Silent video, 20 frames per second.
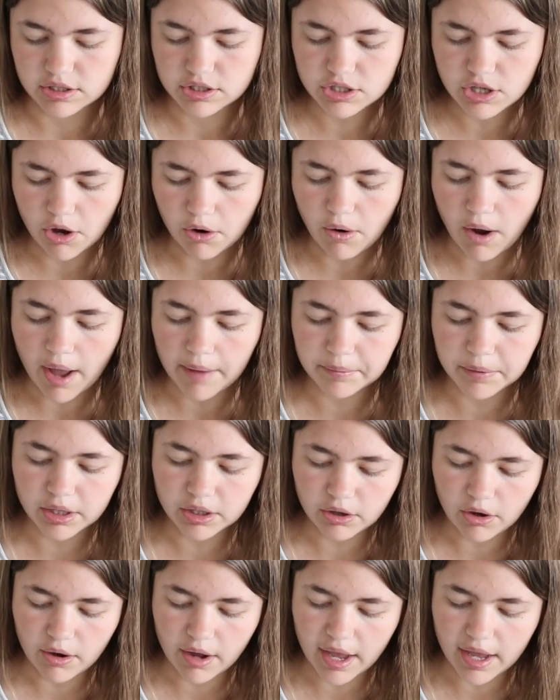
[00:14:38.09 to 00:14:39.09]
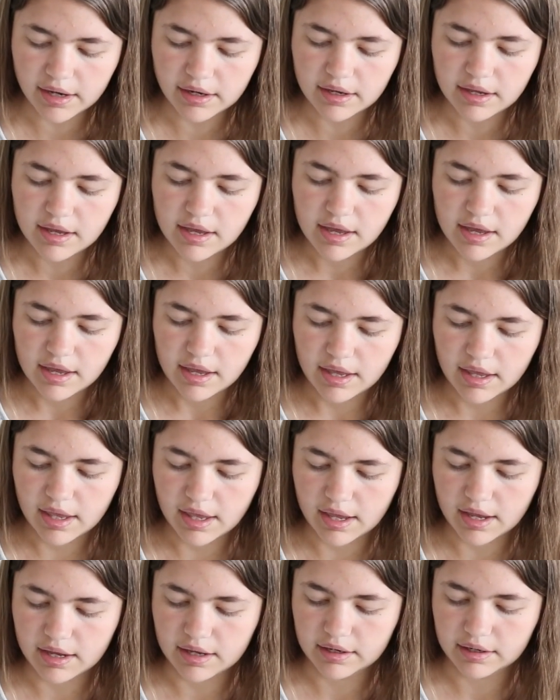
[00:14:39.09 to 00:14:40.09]
So I'm going to go ahead
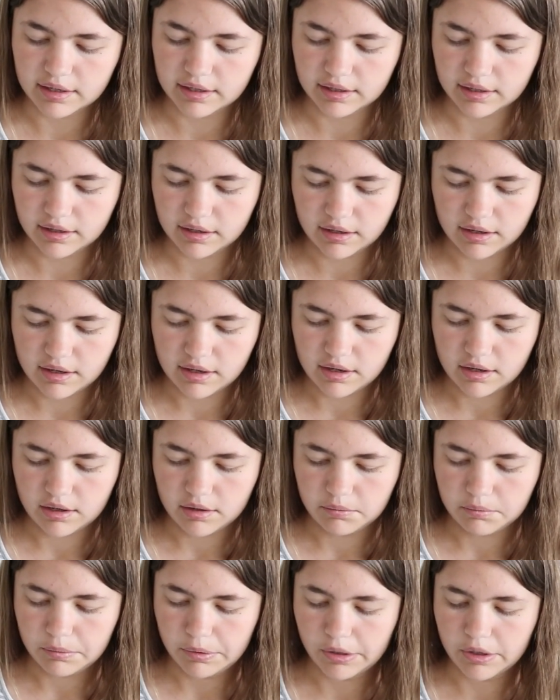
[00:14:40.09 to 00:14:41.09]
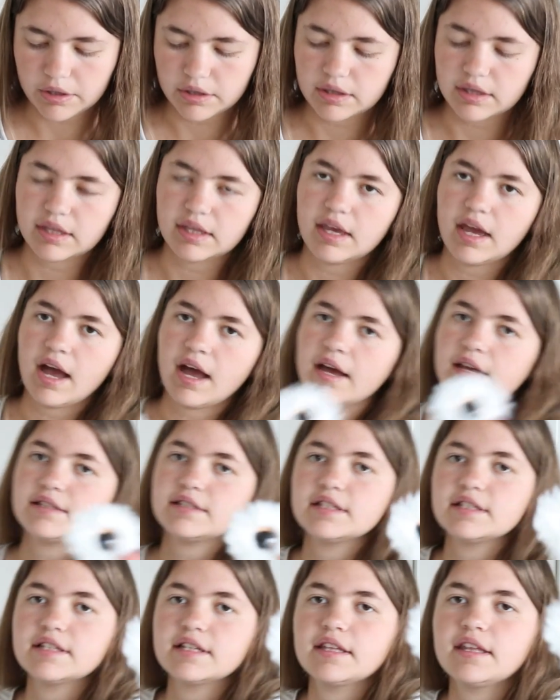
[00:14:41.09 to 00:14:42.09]
and put the eyes
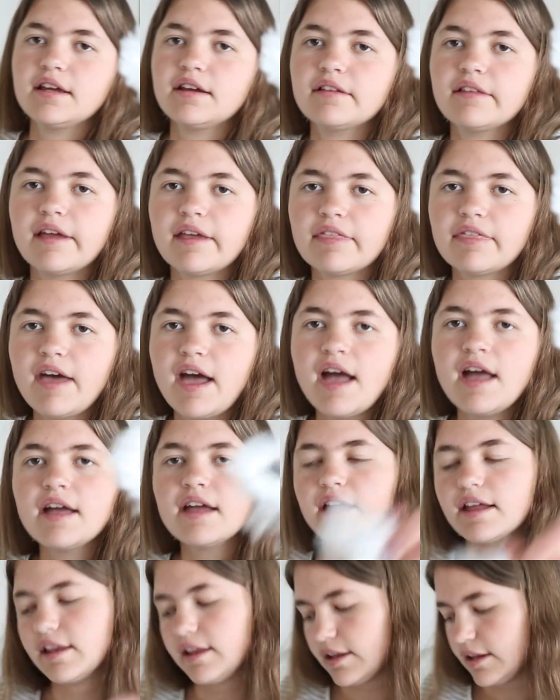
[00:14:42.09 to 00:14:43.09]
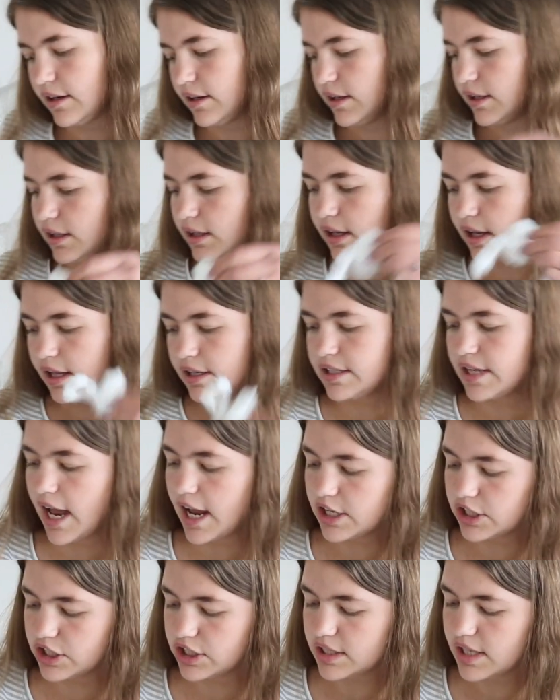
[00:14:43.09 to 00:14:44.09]
into there like that, and
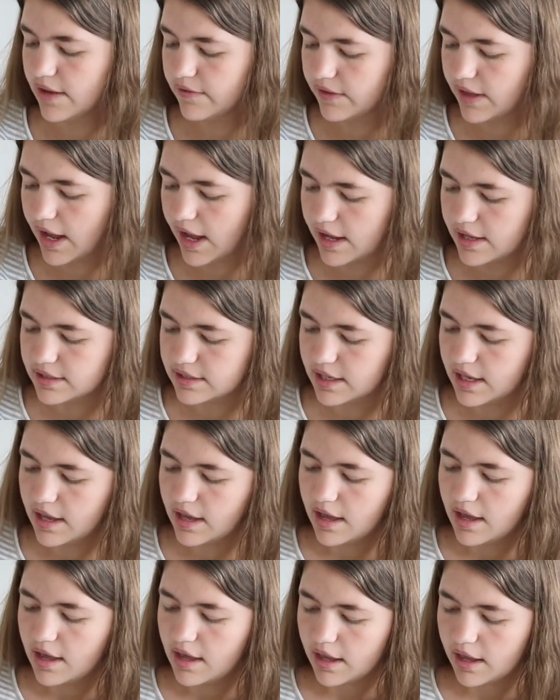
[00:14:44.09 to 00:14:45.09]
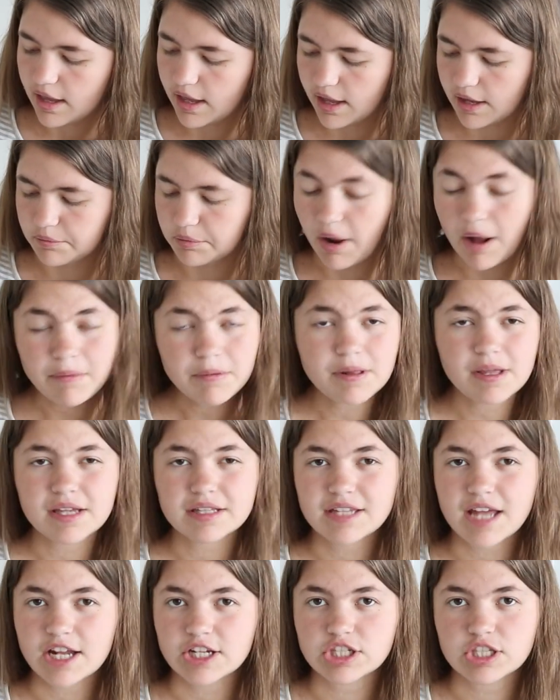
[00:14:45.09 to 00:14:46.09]
attach the safety eyes, and probably
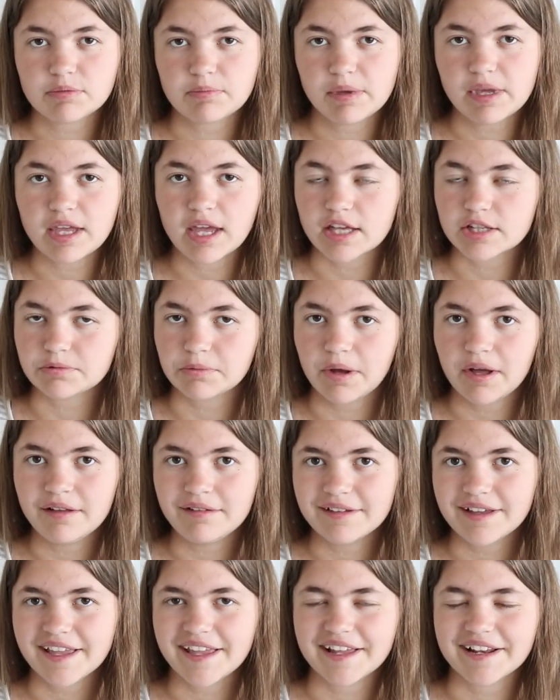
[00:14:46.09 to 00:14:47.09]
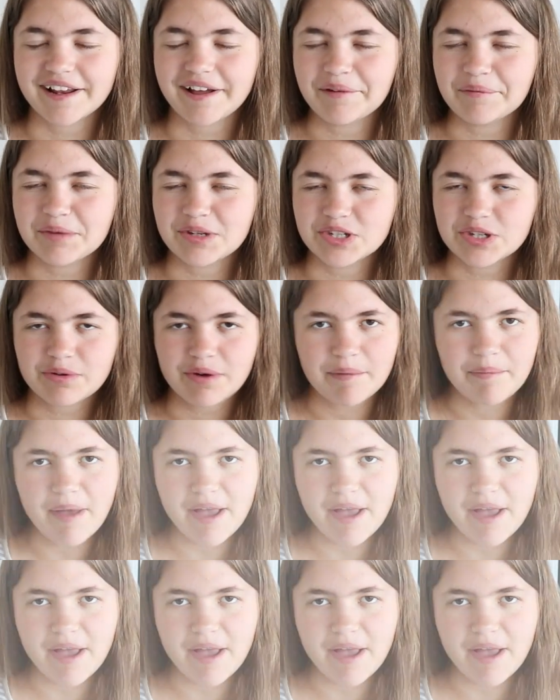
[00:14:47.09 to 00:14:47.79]
attach the beak as well, and I'll meet you right